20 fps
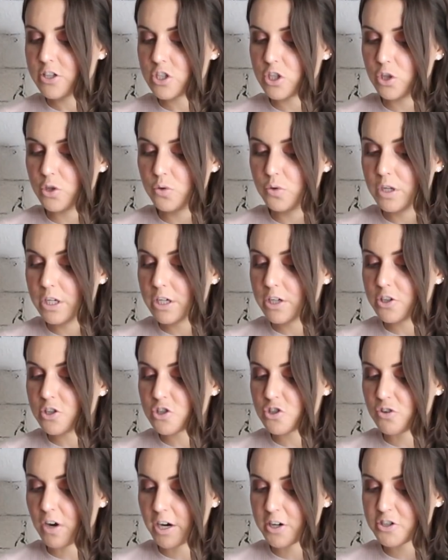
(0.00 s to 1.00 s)
to
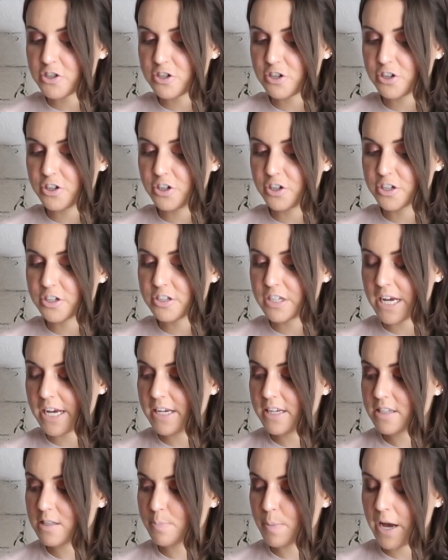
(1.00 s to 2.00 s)
structure your
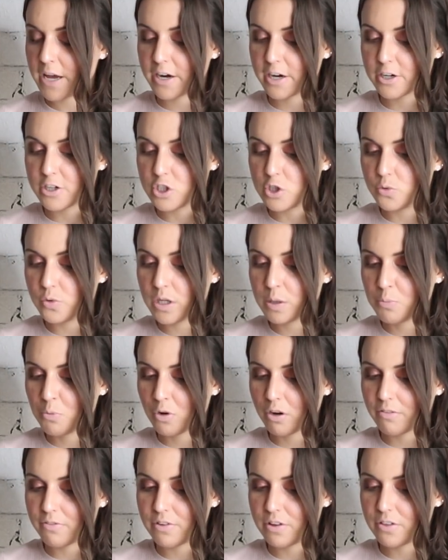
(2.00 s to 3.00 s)
days better. Doing
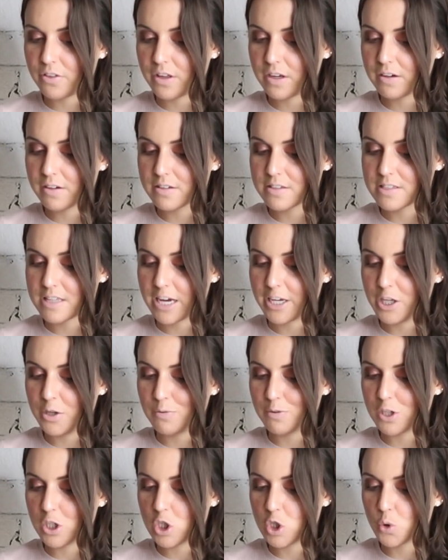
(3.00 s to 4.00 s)
more of the things that you
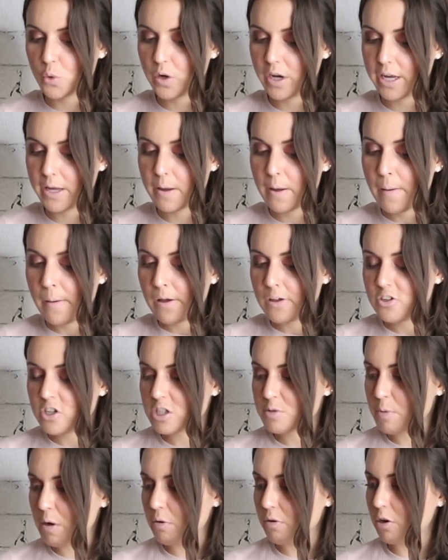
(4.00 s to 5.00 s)
enjoy
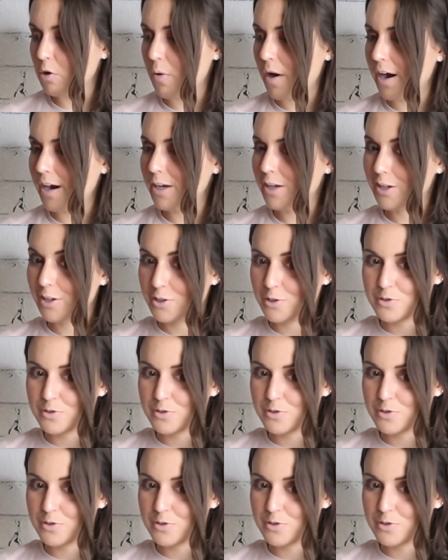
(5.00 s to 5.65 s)
just may require you to